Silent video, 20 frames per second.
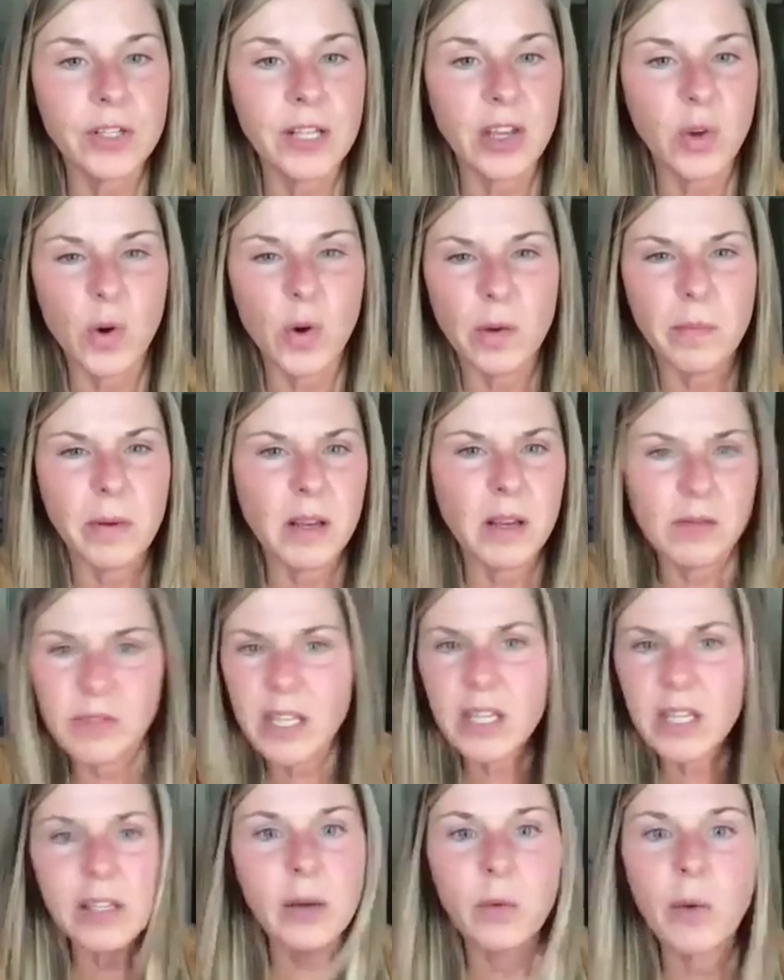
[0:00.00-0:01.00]
that you had been
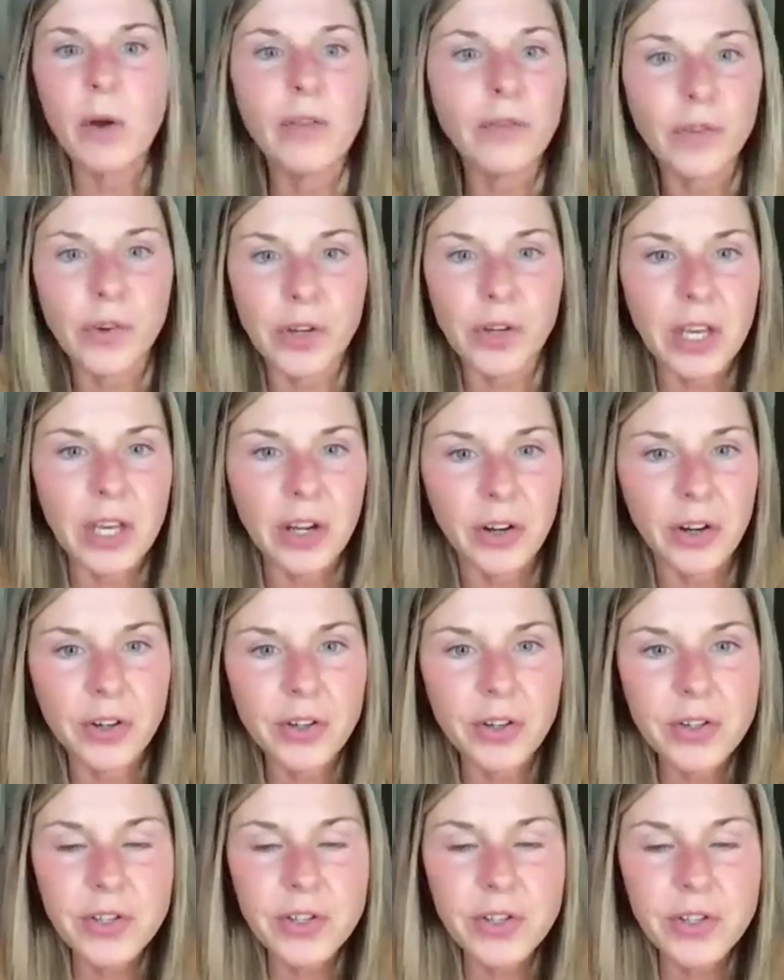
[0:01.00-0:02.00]
dealing with for
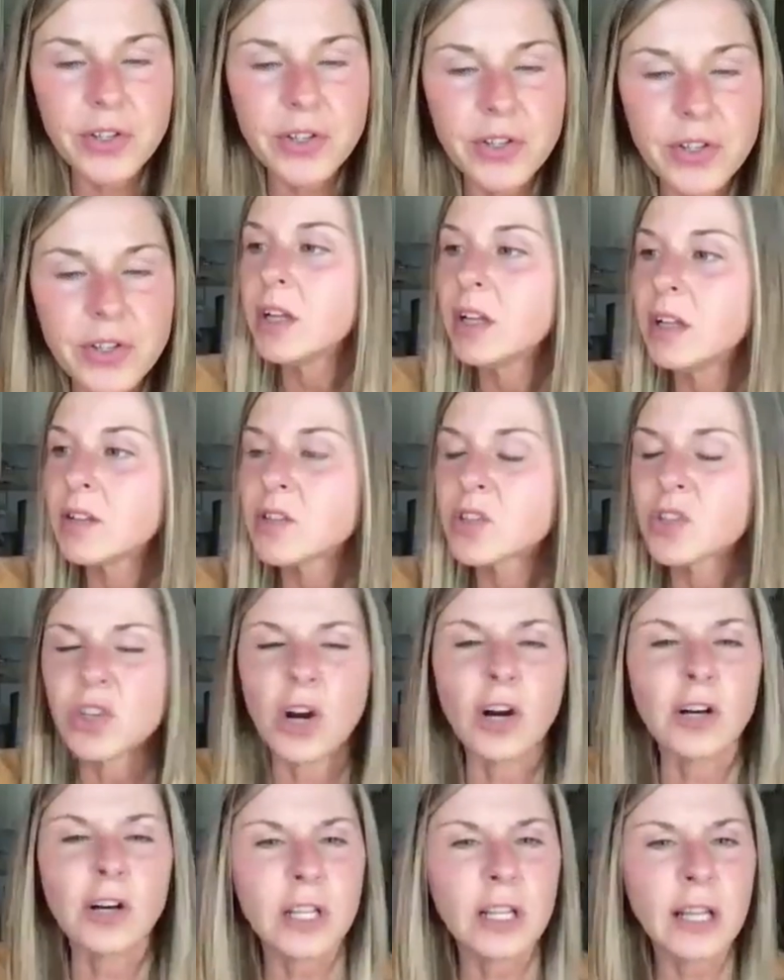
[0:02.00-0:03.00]
years,
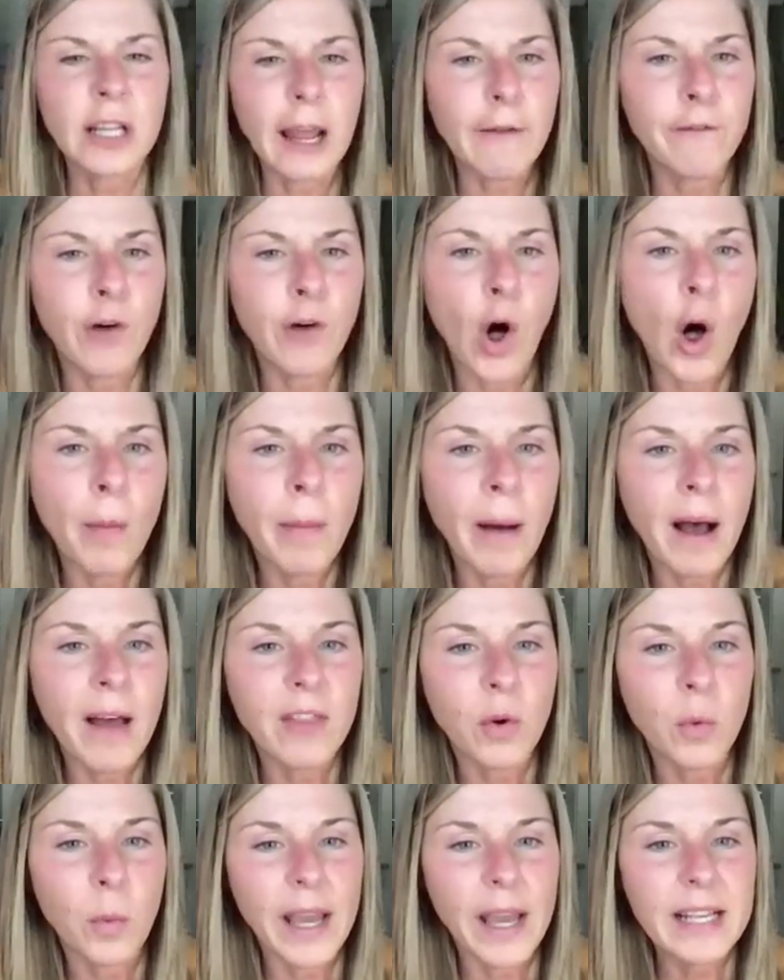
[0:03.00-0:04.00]
start to like fall by
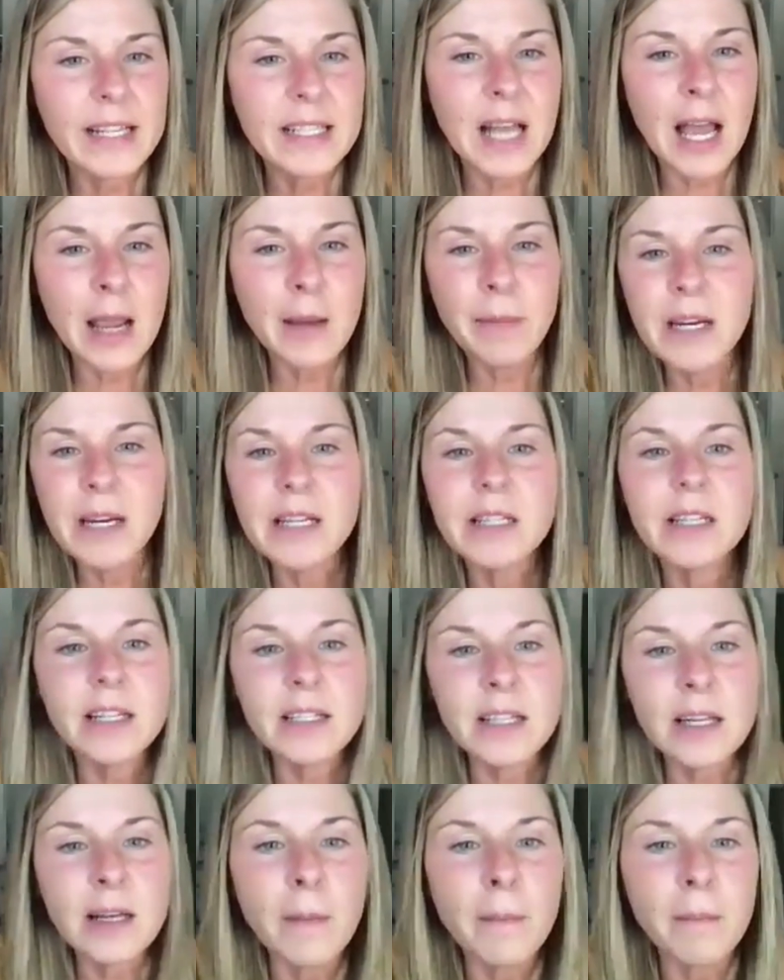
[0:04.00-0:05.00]
the wayside, but it
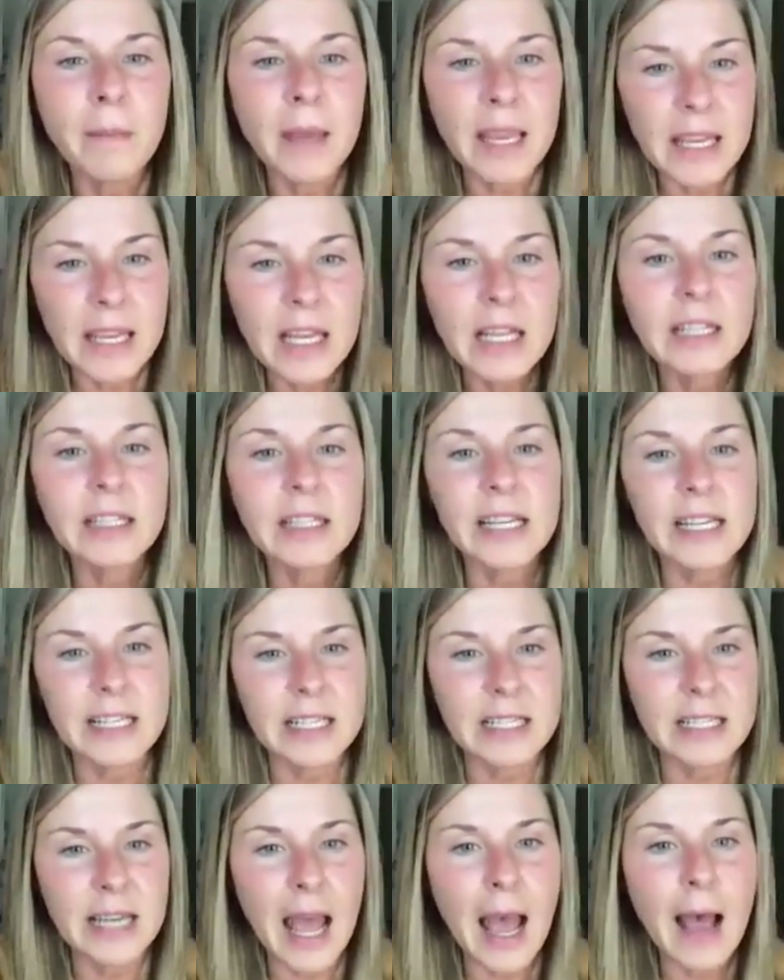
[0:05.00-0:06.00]
doesn't immediately
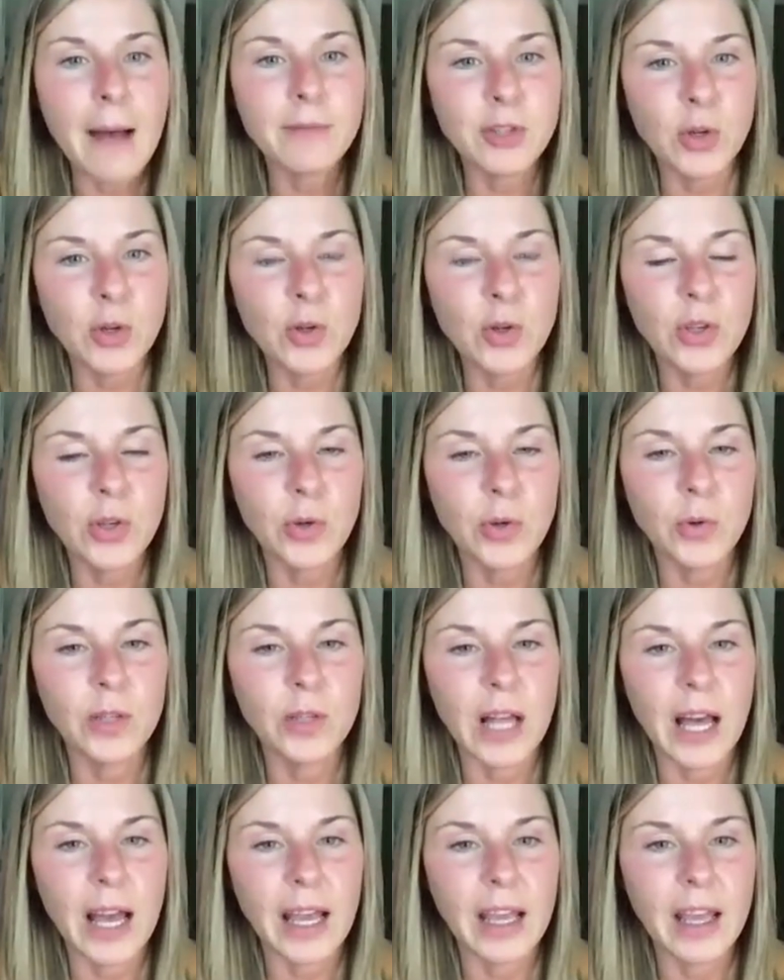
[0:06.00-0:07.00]
snap to you.
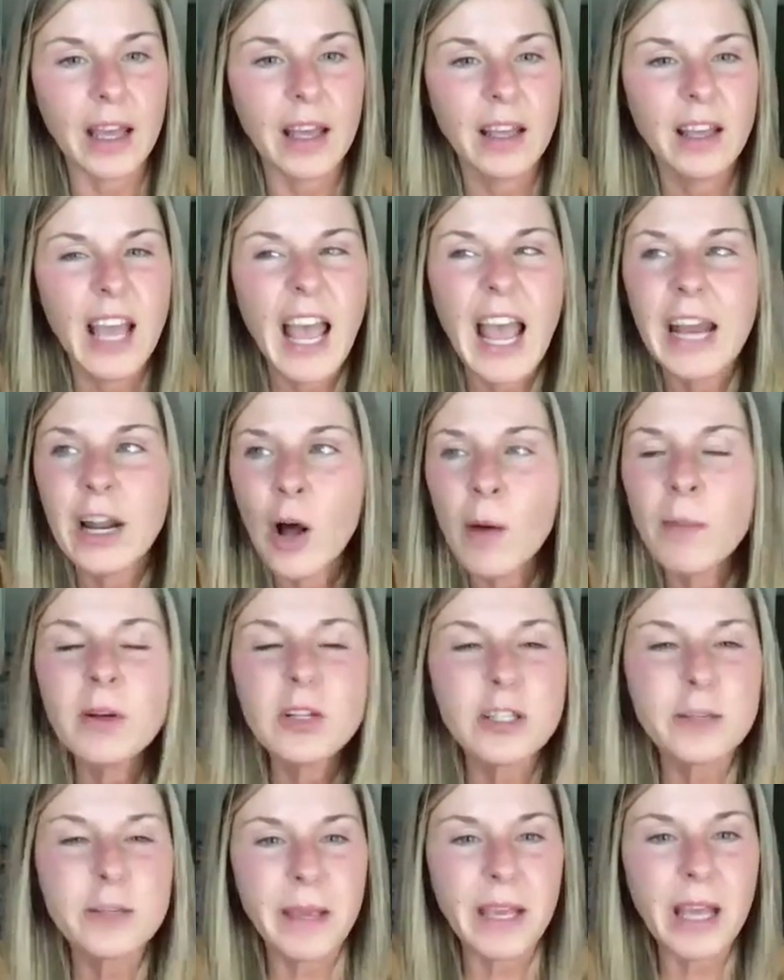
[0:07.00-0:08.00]
Like it
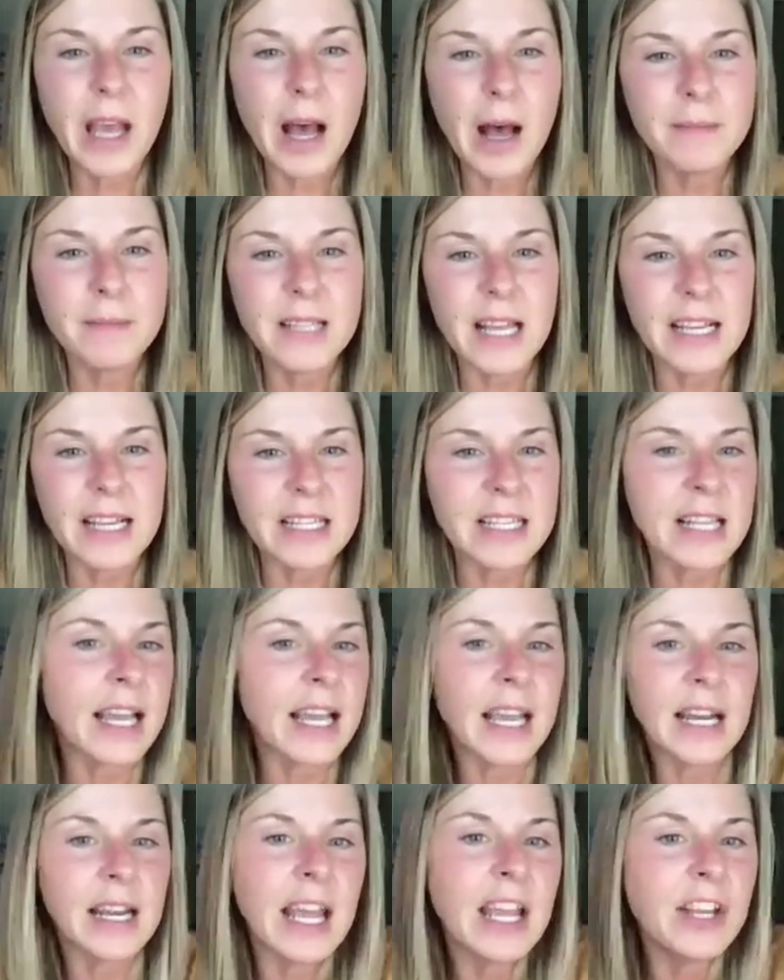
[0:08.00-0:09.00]
almost becomes like
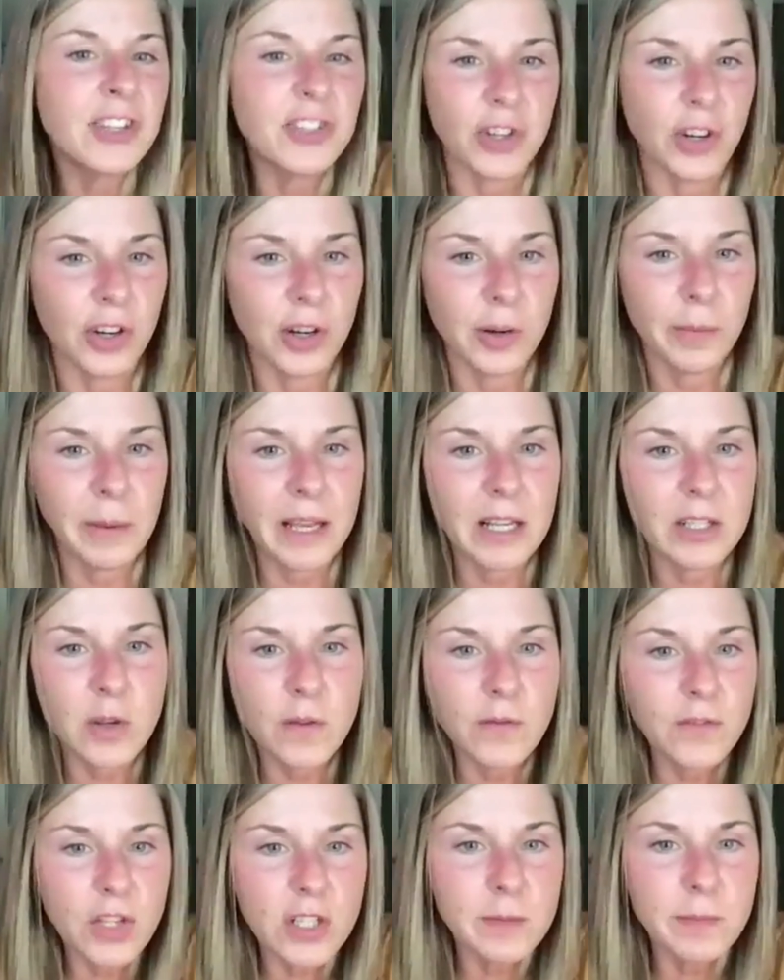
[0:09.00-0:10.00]
second nature because
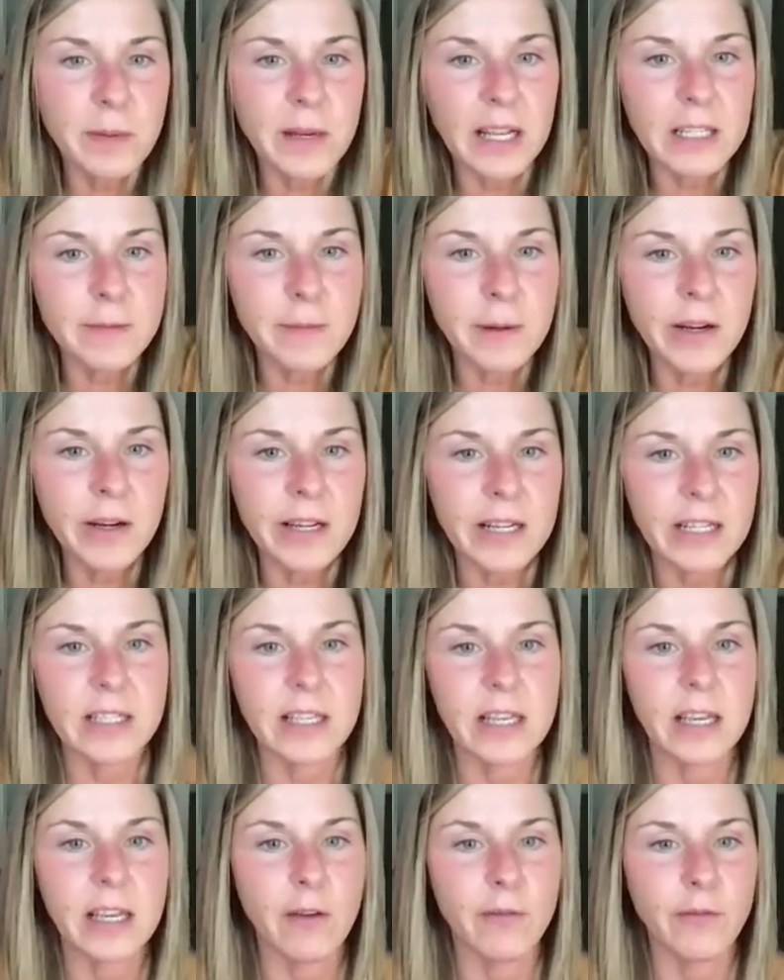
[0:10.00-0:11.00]
you've just been
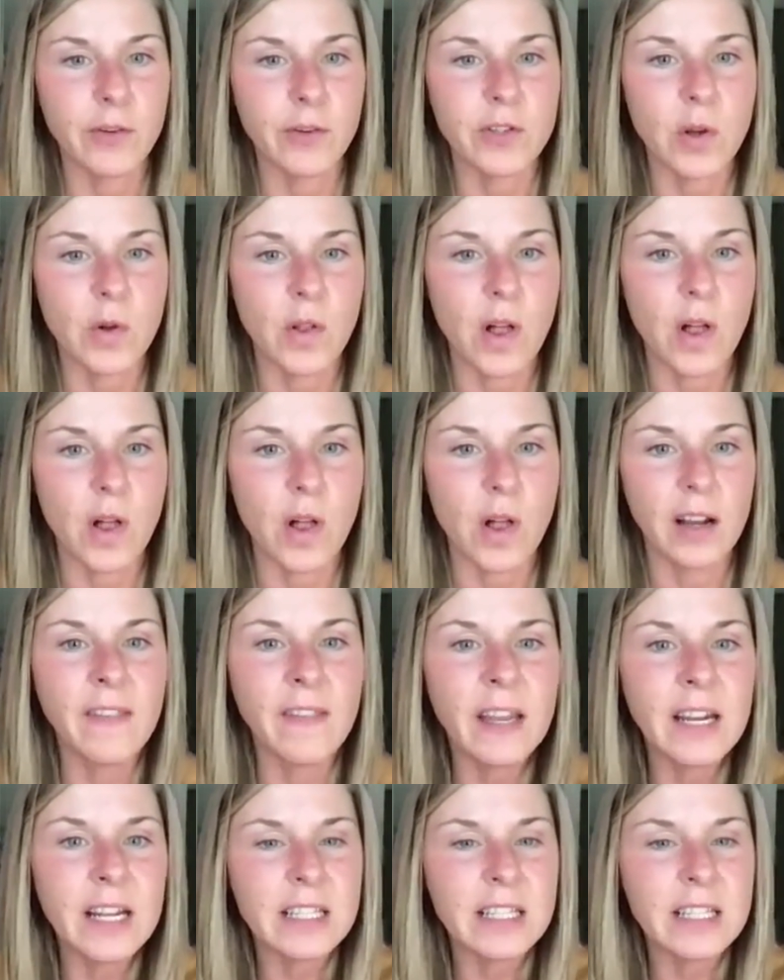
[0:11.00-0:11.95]
experiencing it for so long. And